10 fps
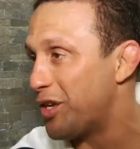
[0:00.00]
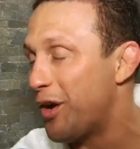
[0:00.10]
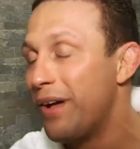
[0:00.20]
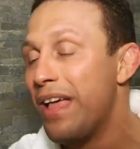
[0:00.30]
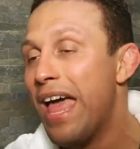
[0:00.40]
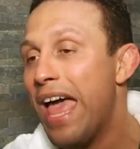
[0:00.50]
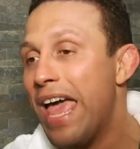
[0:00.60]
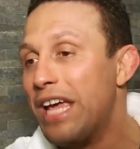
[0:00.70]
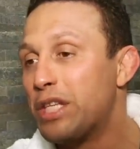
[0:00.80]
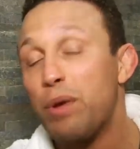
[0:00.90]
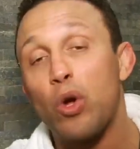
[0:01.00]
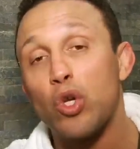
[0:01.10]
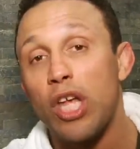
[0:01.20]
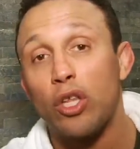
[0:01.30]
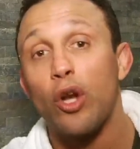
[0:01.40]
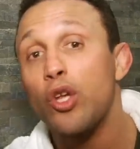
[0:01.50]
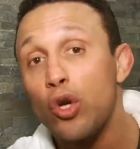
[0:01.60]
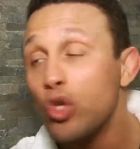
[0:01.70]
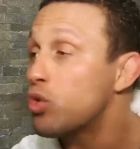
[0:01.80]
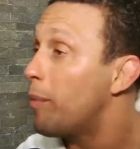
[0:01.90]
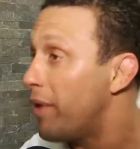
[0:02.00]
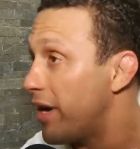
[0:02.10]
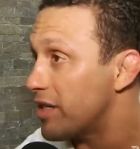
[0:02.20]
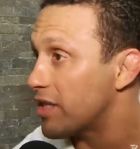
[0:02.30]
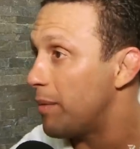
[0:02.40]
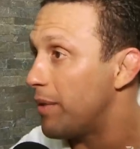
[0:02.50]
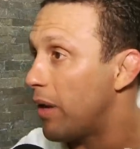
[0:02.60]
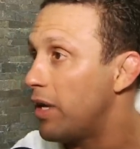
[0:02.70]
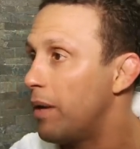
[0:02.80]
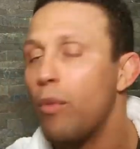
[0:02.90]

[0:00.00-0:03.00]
You know, it's because they're not used to Americans come down here.